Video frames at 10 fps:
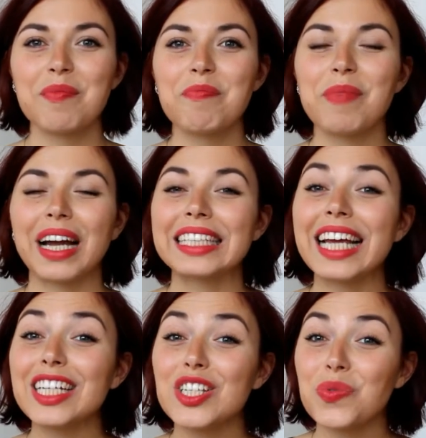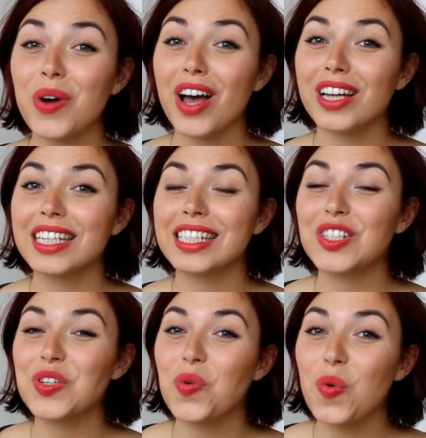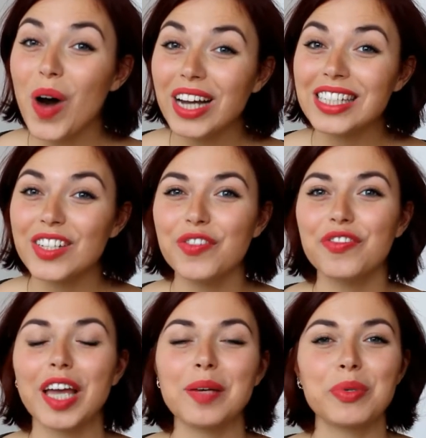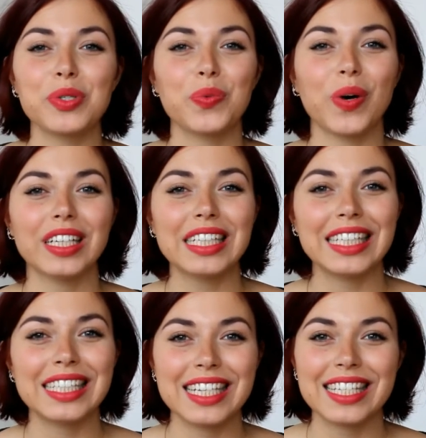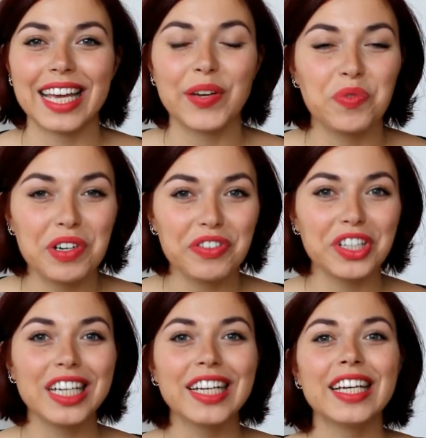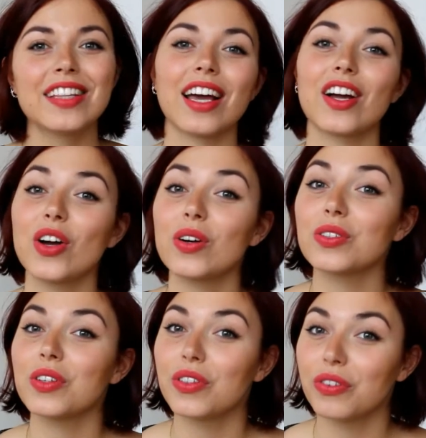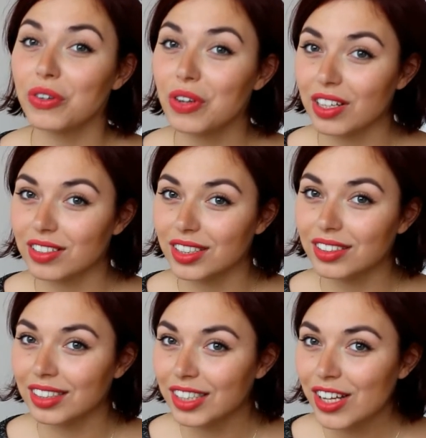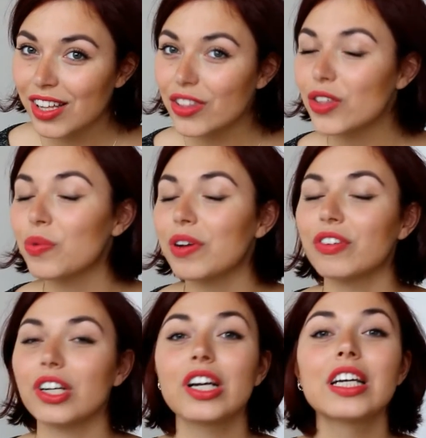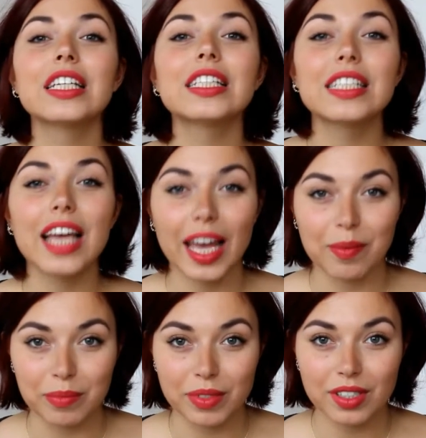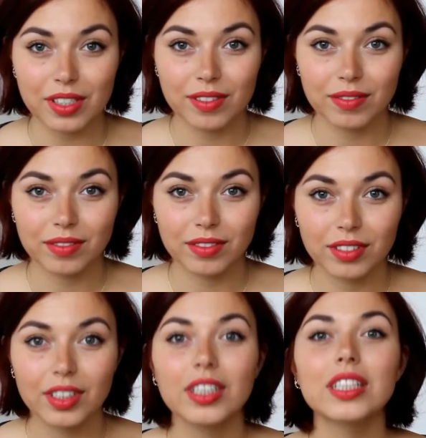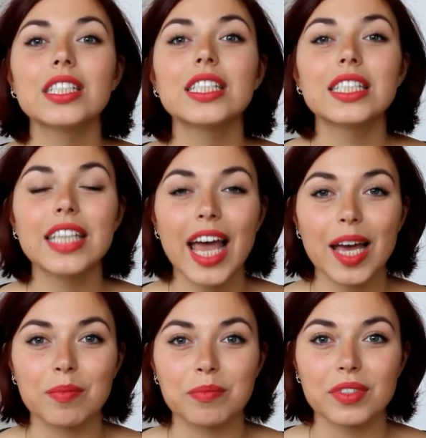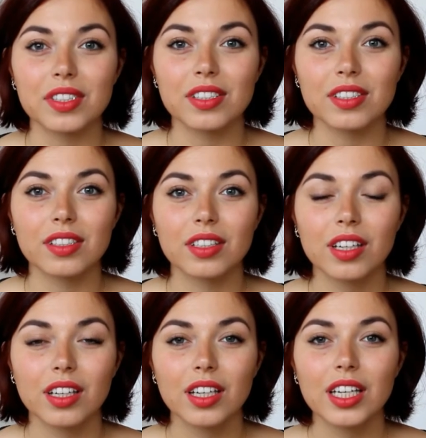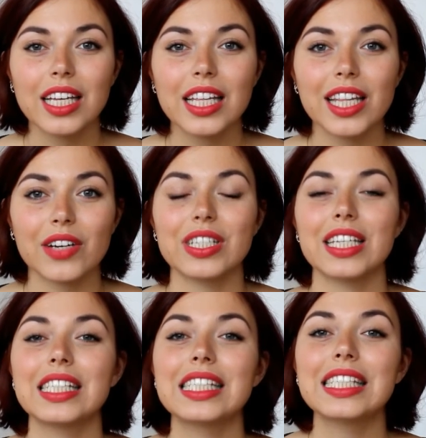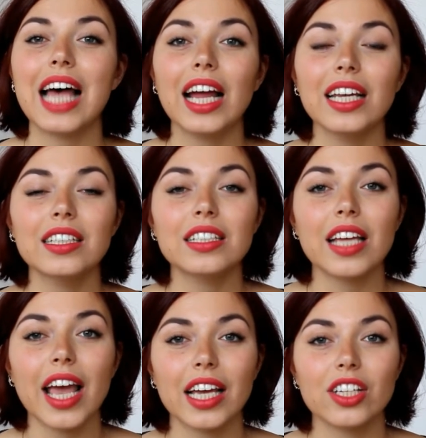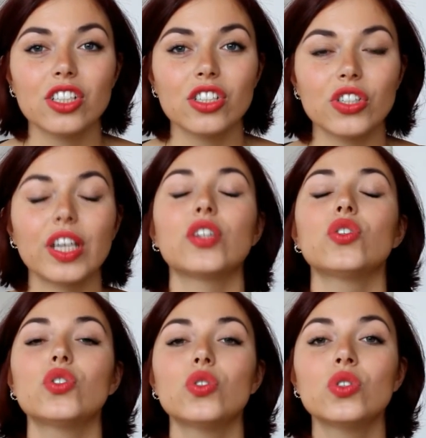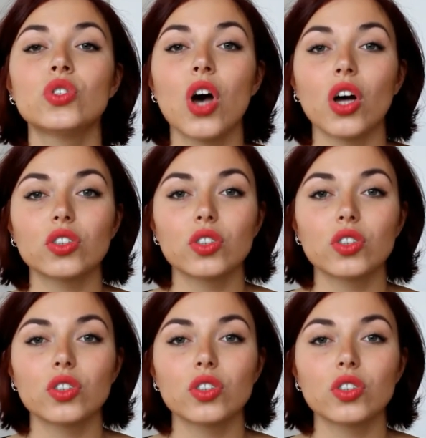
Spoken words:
My next word is quite a famous one. It is a river that goes through London, the River Thames. Thames. There is a silent H that you do not